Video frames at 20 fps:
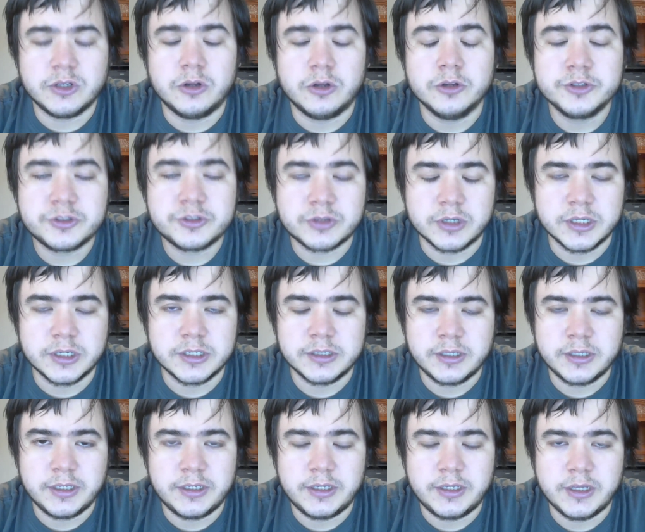ultra
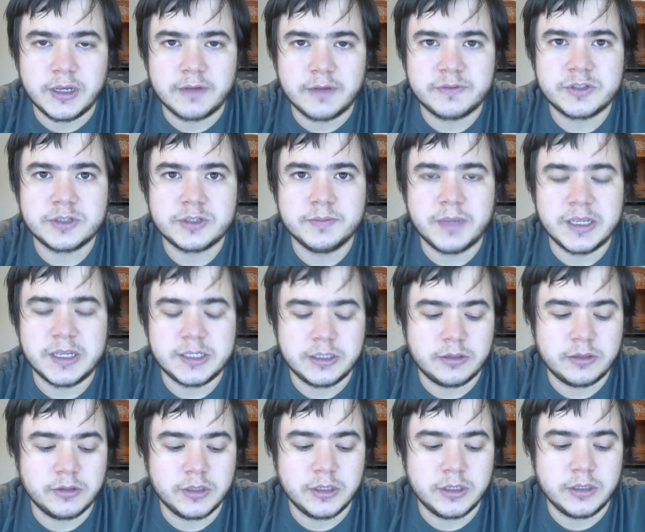ETFs,
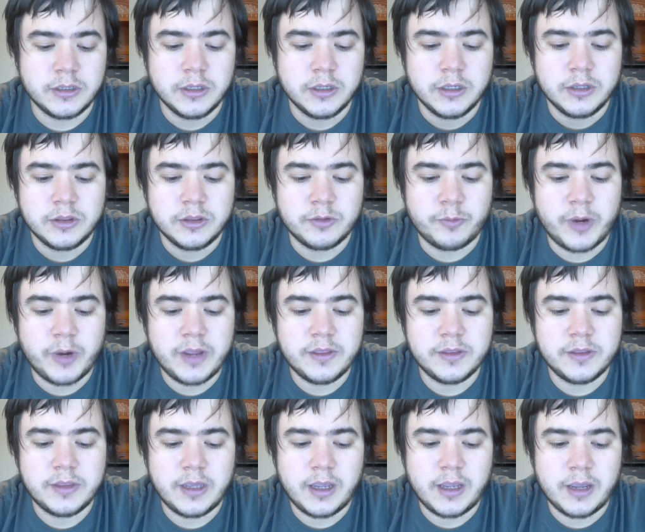basically, the way
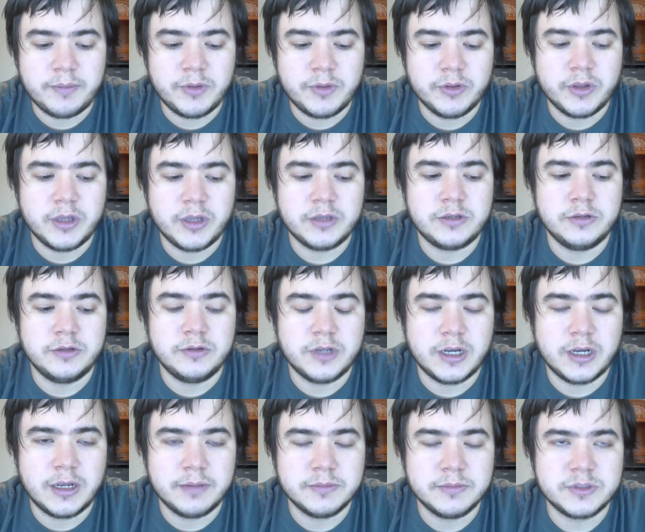that they emulate 2
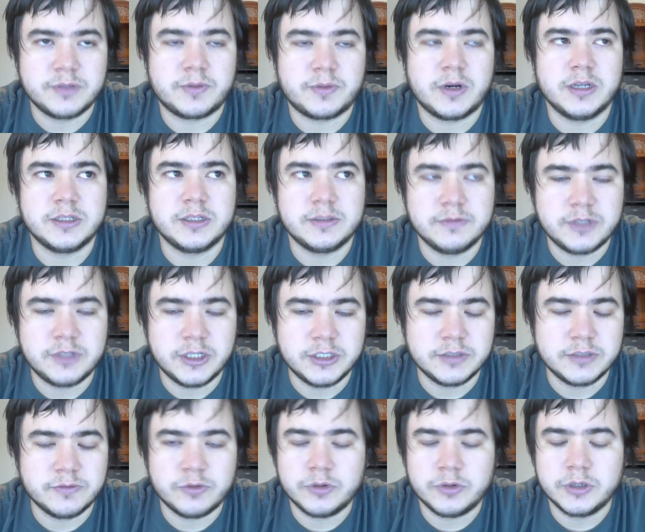times the price of
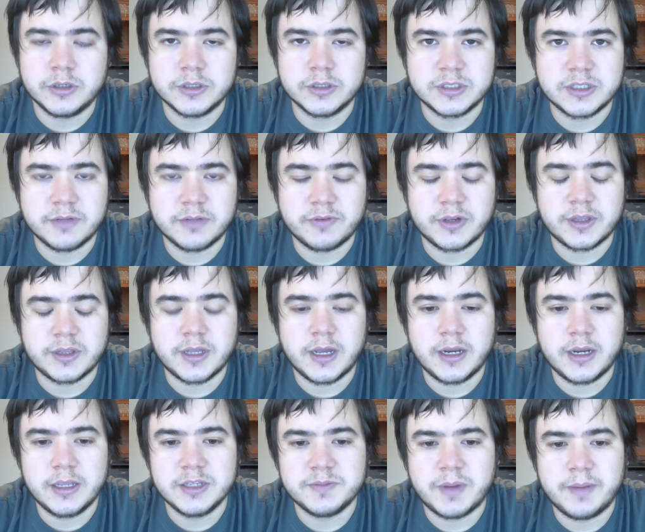change of oil and stuff like
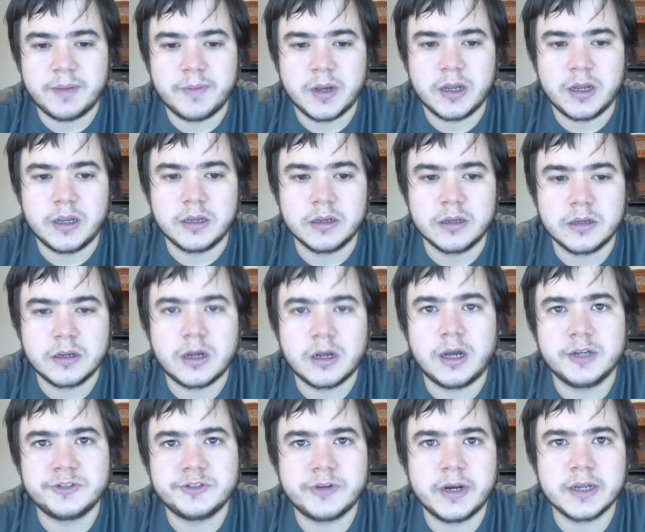that is by buying
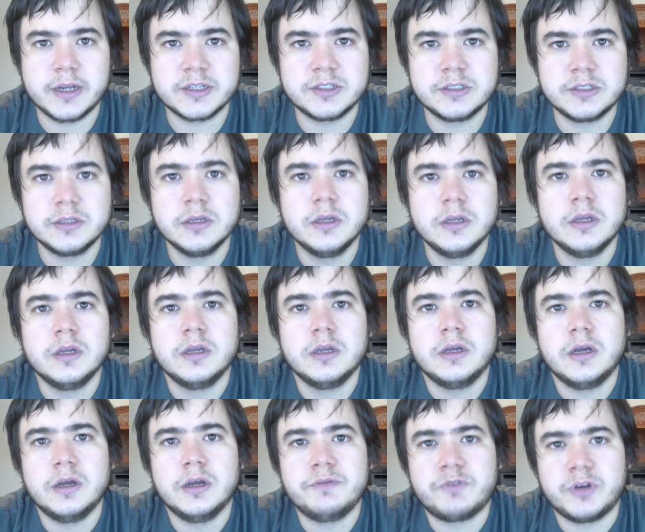contracts
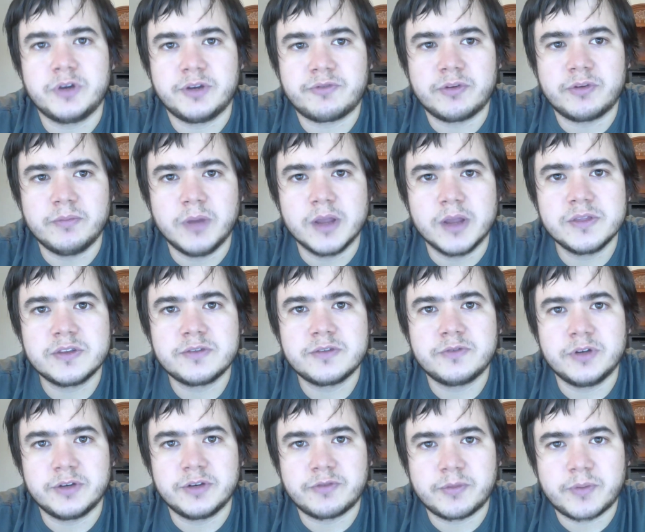for different months
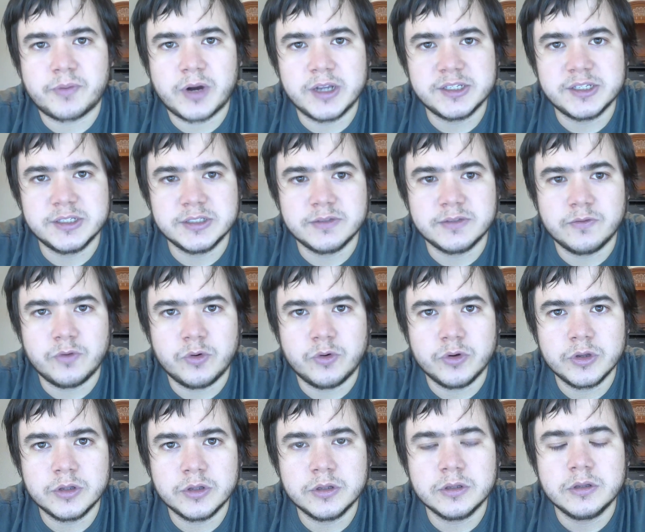for different prices of
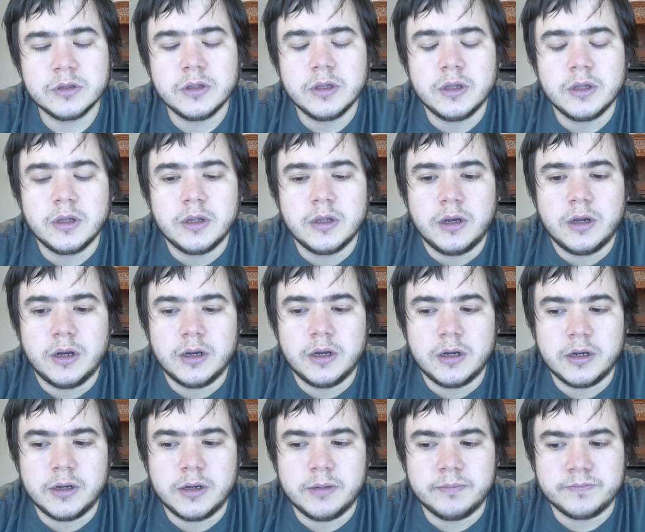oil.
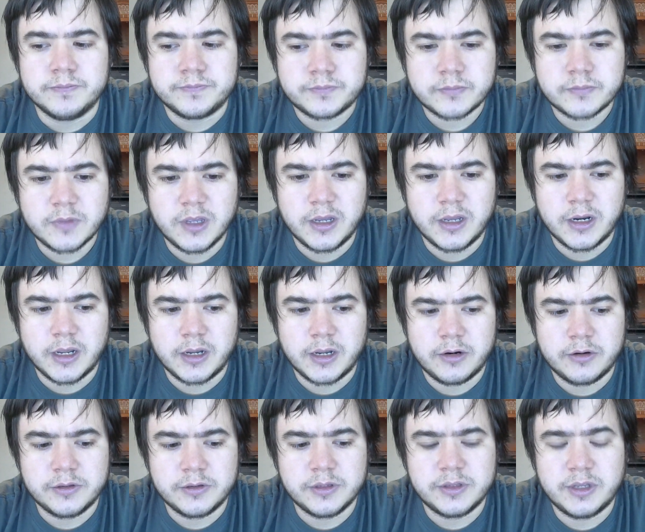And I
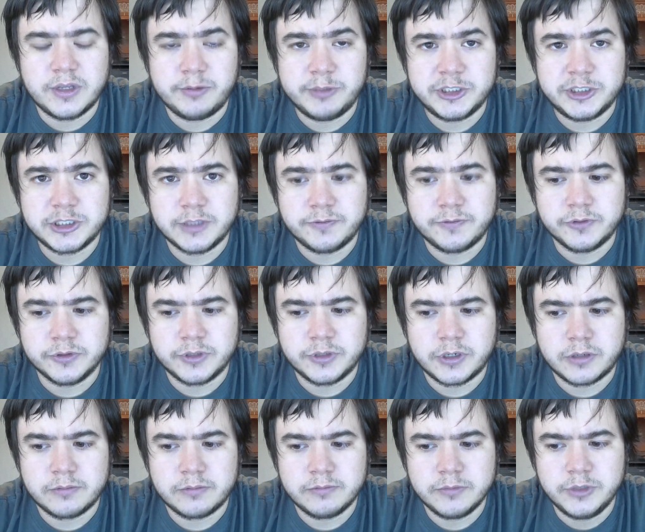heard that they reshuffled
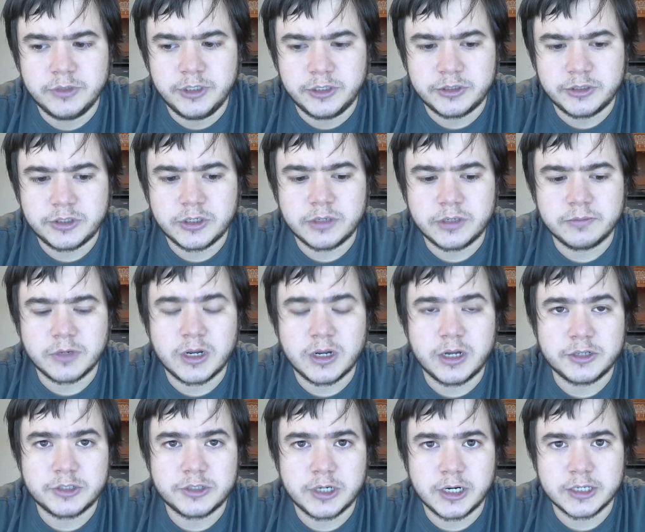their near-term
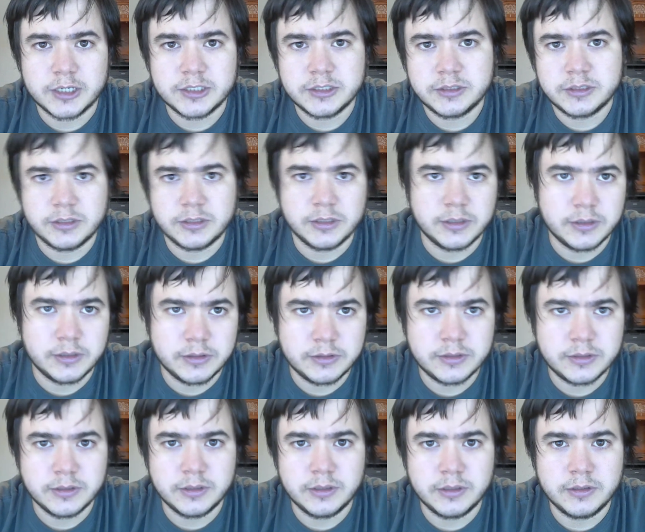contracts
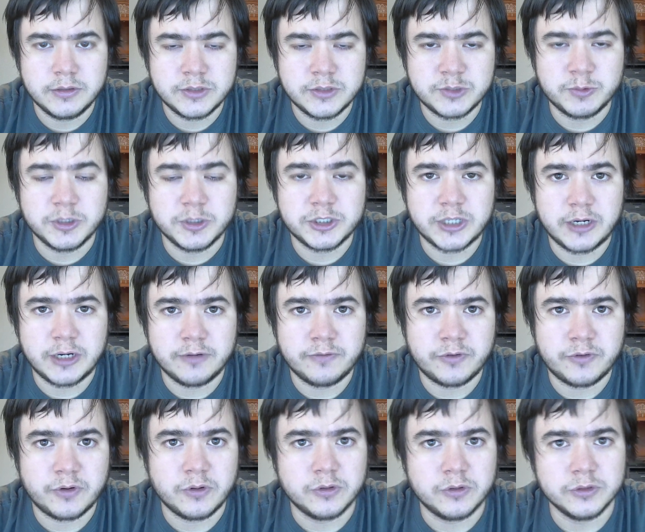to switch
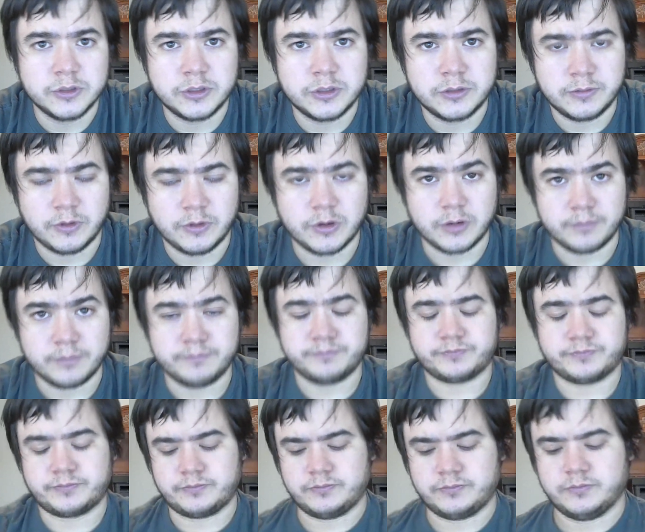out for older or
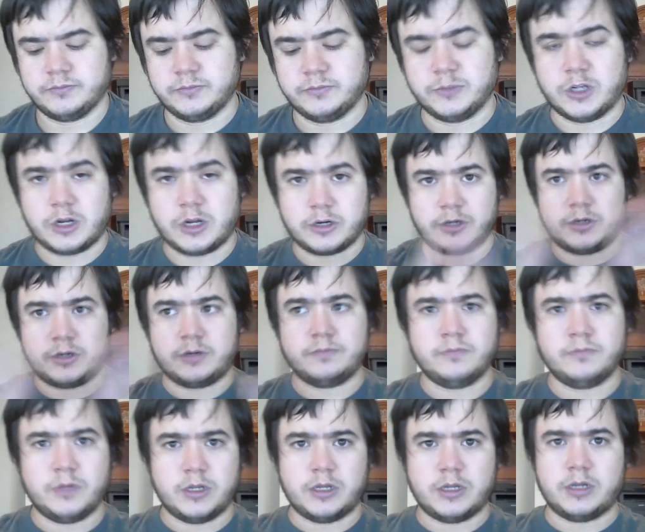
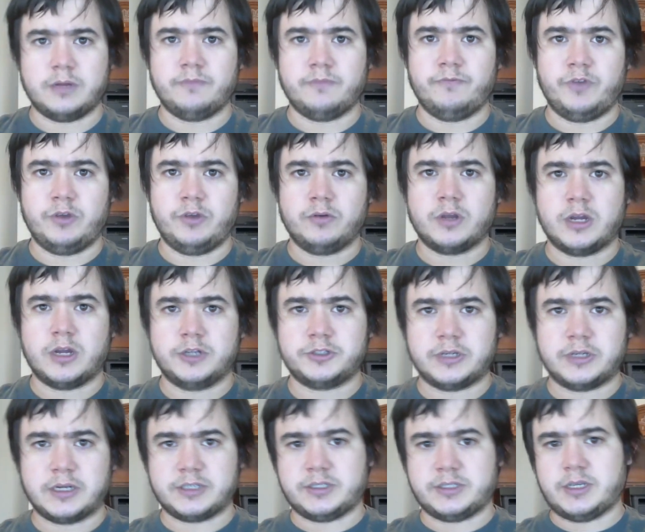longer view
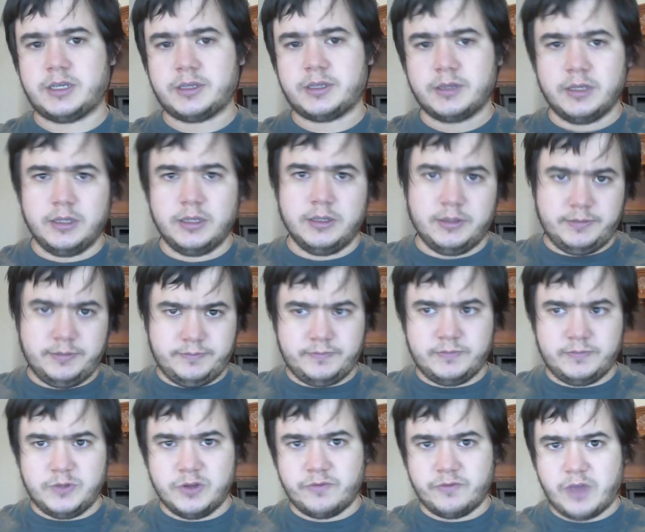contracts like
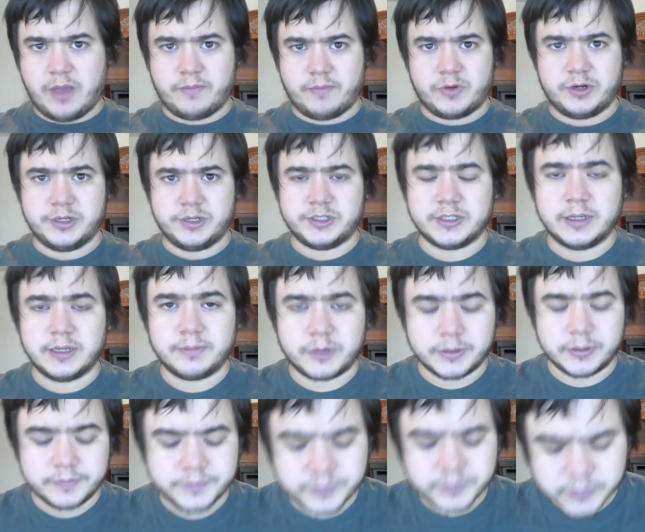November,
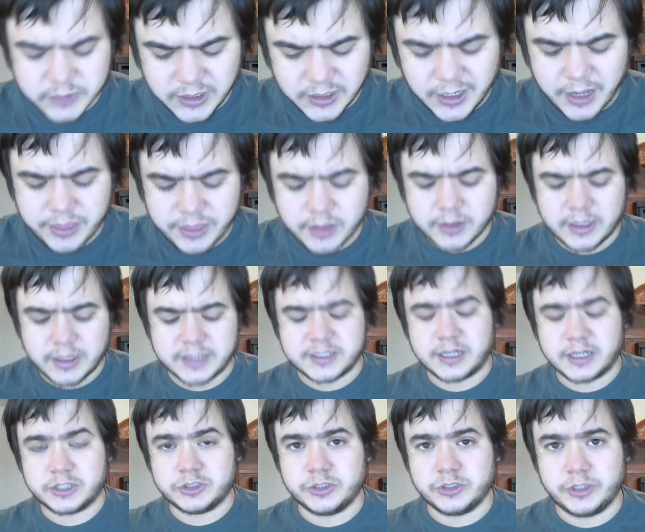December. And I think that's
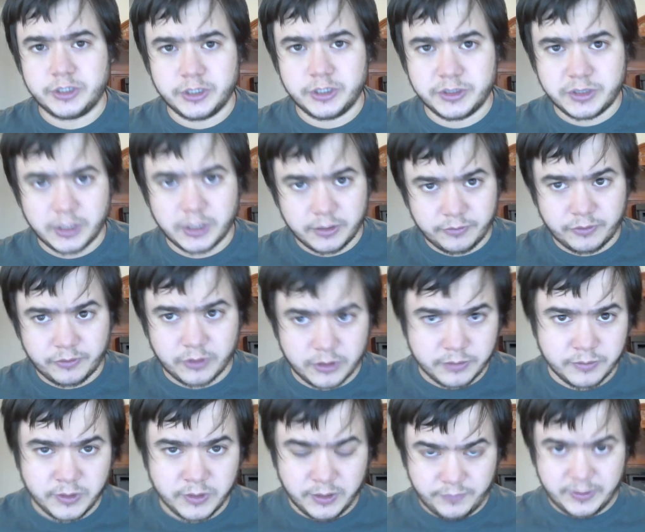actually a good thing
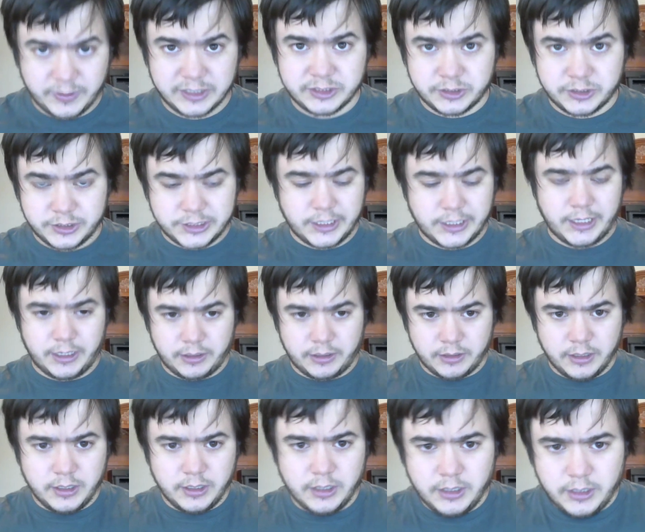for the investors
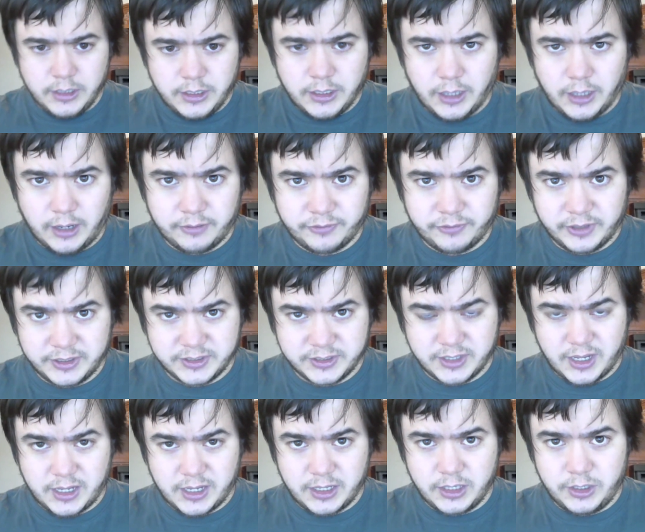in
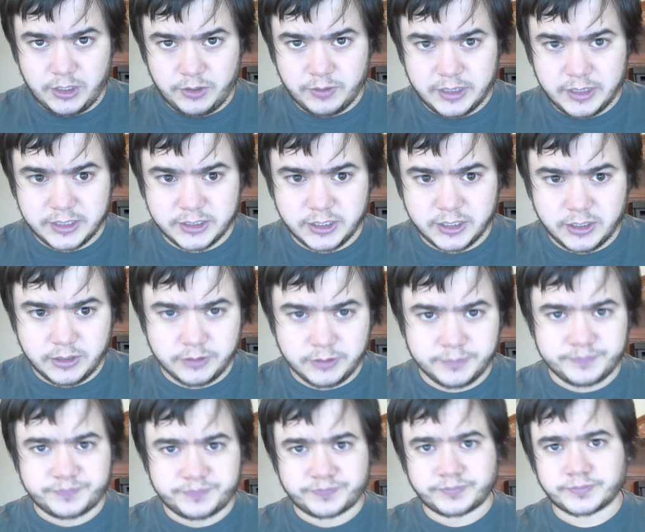funds like
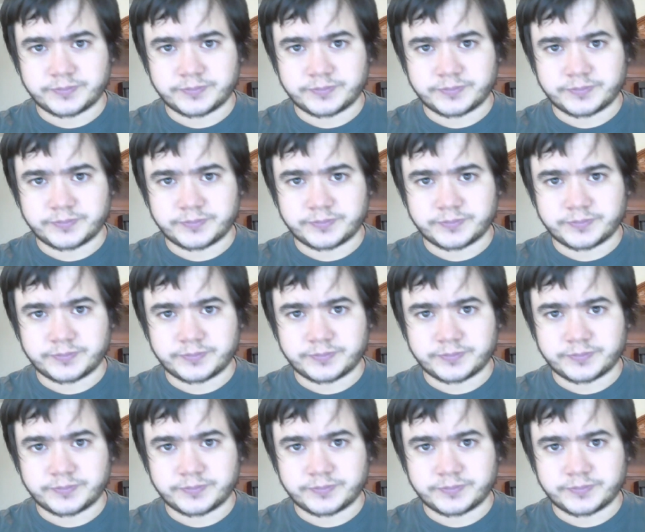USO,